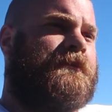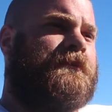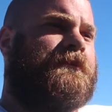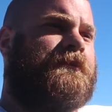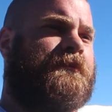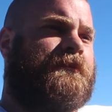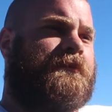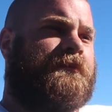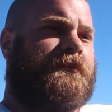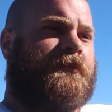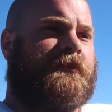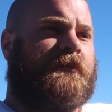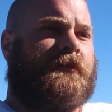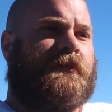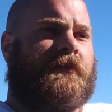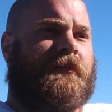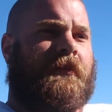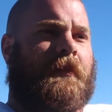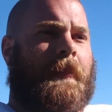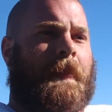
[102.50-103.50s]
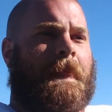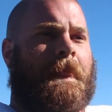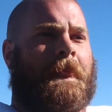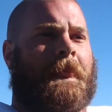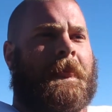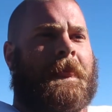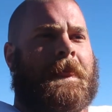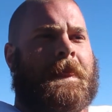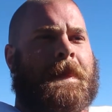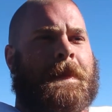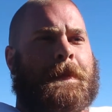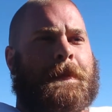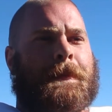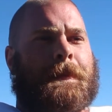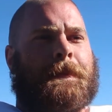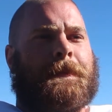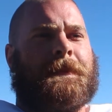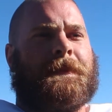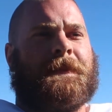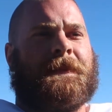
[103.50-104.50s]
Thanks for taking the time, and
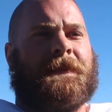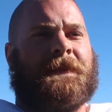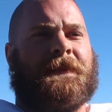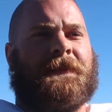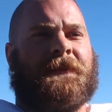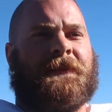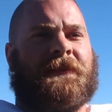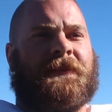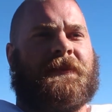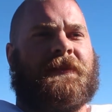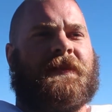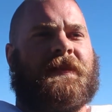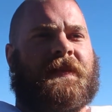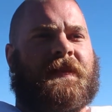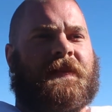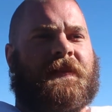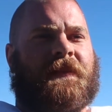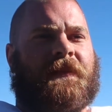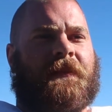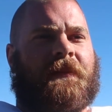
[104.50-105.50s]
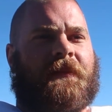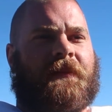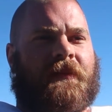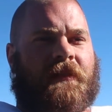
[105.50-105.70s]
good luck this week here against Southwest.